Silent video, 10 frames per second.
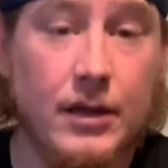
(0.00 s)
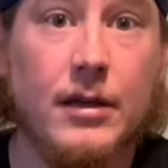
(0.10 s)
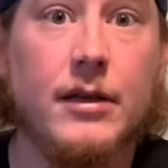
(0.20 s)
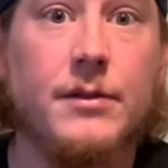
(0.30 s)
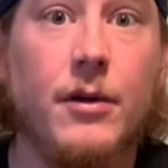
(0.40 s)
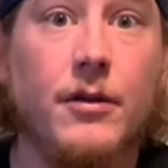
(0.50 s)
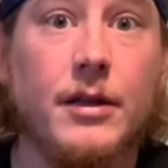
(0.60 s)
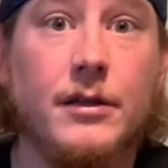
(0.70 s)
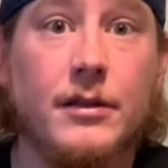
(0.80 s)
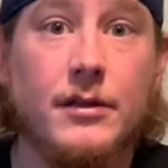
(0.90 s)
it's broken.
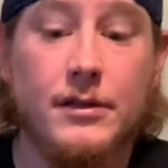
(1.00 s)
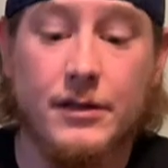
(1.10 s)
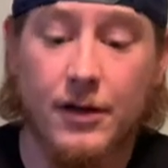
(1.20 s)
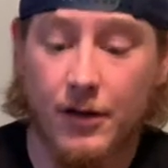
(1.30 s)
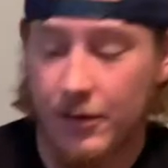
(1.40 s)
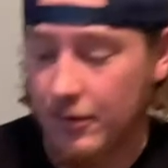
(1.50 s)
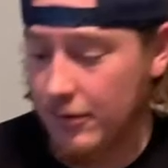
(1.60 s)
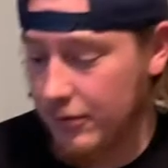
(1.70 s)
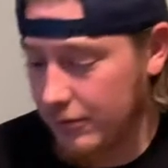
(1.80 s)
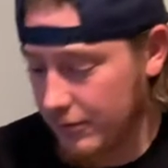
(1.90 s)

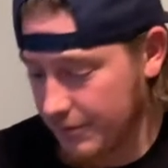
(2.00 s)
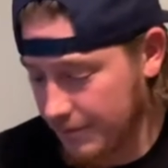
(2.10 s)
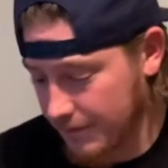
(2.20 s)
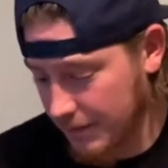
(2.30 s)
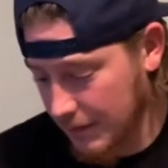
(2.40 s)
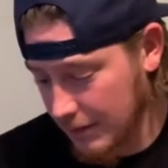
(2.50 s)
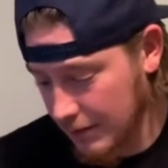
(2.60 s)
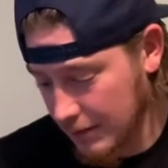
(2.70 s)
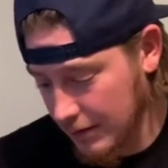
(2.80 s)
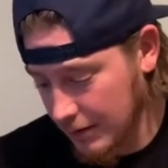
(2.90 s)
So
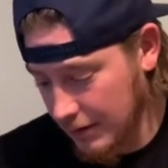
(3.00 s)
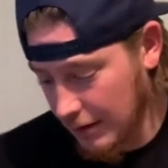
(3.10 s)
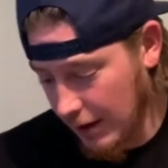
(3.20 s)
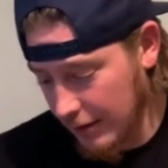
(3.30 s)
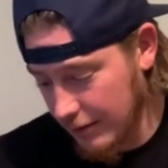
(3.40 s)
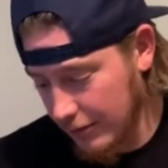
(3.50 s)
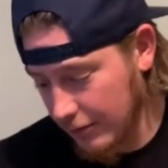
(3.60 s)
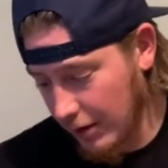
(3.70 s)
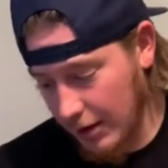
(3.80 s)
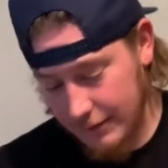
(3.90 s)
wow. I don't know.
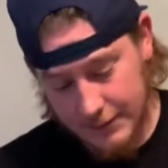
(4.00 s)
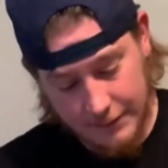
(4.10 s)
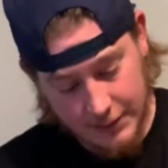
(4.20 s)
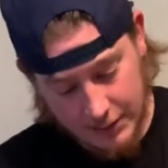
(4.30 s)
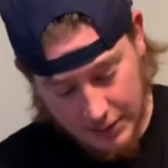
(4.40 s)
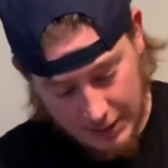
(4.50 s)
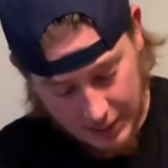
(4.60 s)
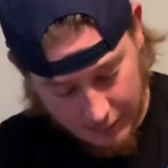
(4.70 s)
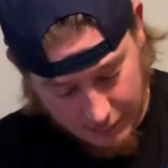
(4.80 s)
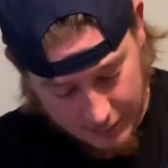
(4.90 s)
I'll have to figure out
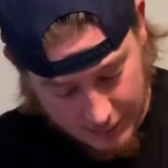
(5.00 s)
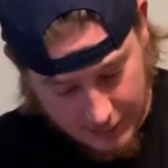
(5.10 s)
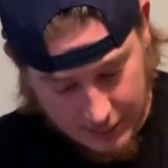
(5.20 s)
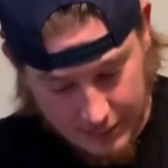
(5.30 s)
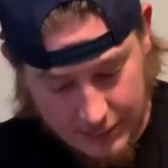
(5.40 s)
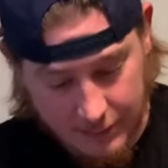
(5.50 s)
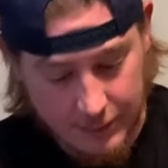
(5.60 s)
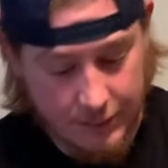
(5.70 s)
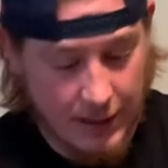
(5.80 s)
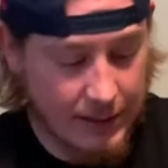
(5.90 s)
how we can get it to
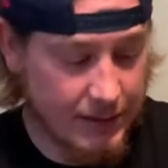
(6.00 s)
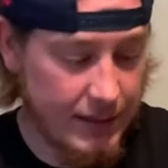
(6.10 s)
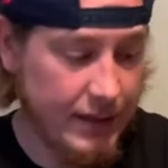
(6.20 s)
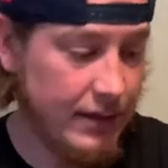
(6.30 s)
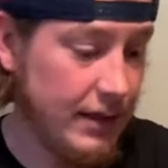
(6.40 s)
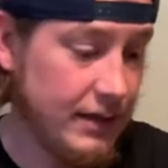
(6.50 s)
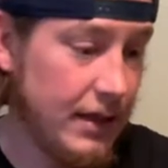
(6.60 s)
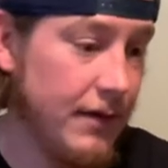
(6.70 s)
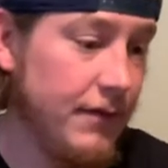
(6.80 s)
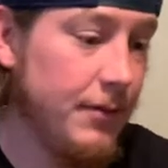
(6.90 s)
retract again. That's
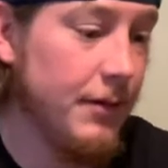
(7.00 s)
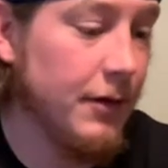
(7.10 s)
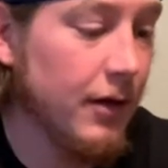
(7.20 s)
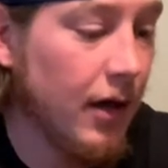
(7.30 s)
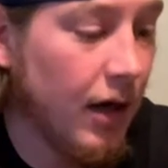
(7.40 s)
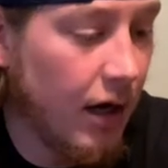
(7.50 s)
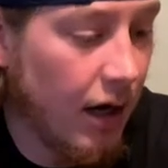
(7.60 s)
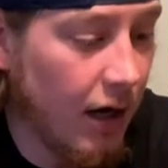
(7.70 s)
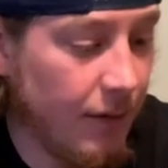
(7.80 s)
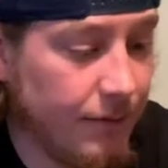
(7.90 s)
kind of a bummer.
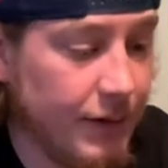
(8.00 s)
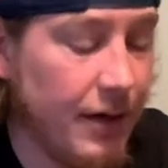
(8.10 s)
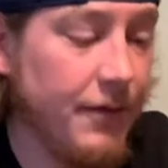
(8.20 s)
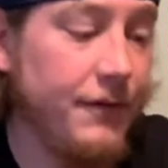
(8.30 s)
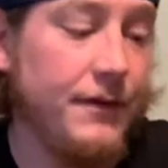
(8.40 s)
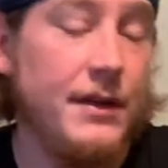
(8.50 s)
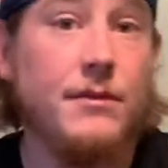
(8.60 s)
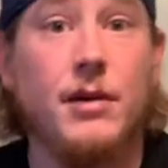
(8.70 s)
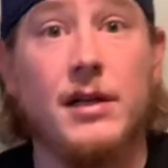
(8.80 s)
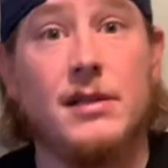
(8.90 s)
Um, but I mean, 15
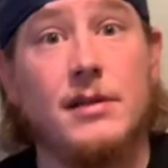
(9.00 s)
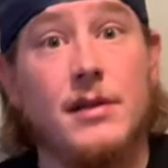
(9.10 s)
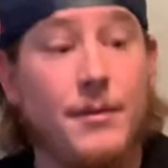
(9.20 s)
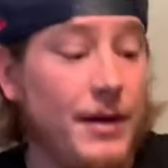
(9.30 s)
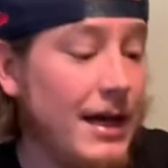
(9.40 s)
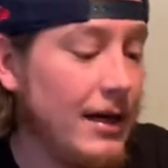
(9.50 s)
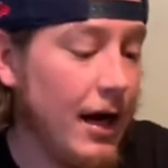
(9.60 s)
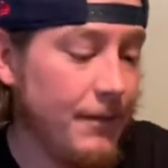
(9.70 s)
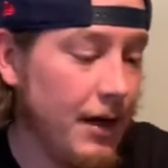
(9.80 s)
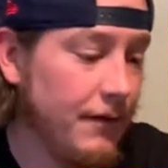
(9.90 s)
bucks is not bad.
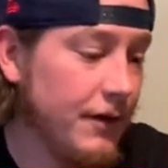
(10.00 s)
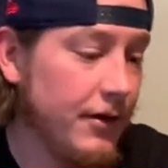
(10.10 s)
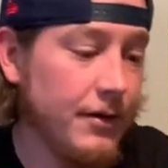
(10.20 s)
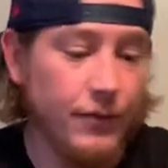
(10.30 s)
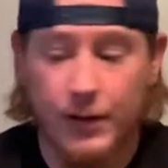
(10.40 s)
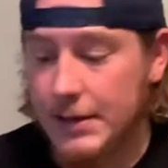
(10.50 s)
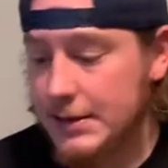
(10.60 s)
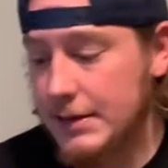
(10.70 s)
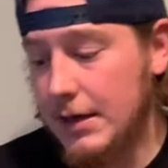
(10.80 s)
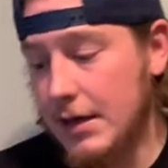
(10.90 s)
I'm not very
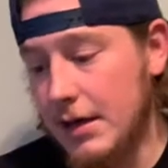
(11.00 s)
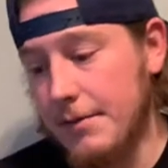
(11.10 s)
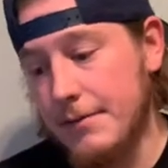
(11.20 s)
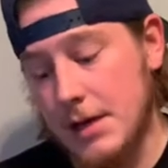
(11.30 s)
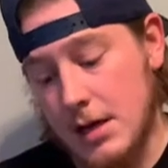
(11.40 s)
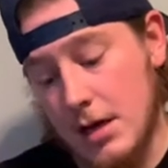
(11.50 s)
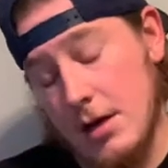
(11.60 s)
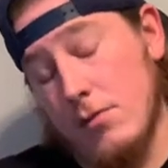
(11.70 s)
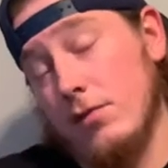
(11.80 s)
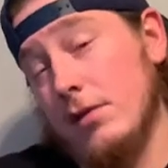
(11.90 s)
impressed. Um,
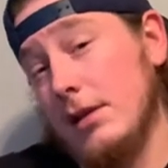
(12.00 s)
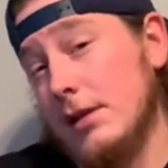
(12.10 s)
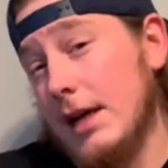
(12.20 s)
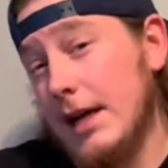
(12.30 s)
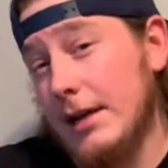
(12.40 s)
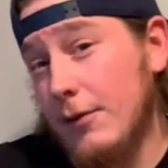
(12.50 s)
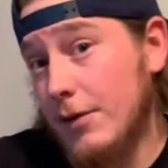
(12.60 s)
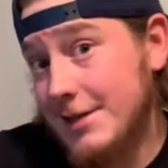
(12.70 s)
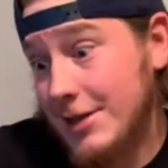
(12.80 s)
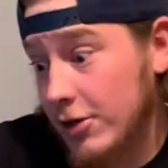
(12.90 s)
really glad it
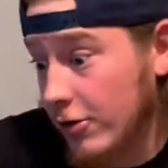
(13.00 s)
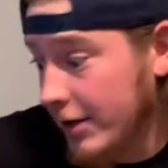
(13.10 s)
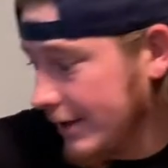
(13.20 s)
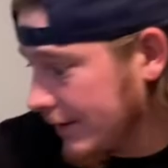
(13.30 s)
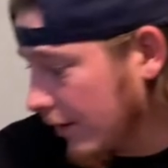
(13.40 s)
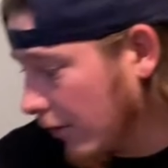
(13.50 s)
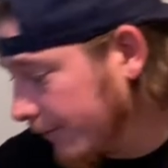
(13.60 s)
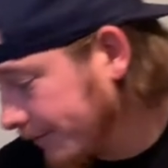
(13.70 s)
wasn't 30. So,